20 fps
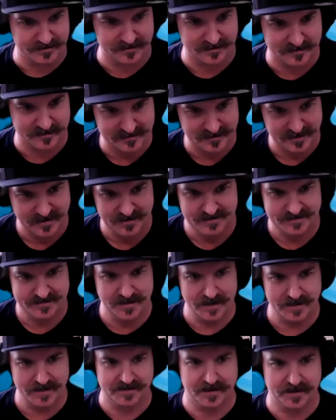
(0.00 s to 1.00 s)
the
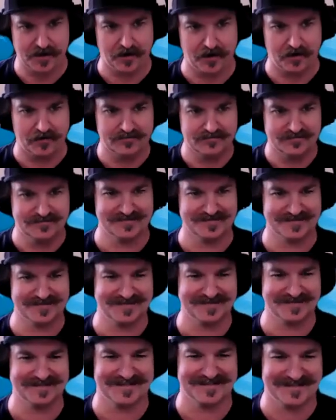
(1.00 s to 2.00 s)
desk here
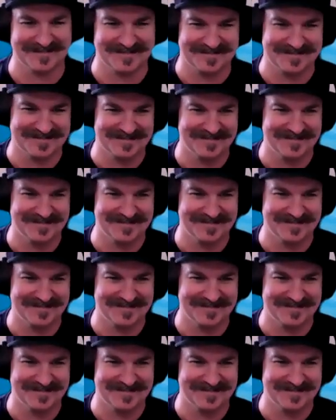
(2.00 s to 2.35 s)
yeah.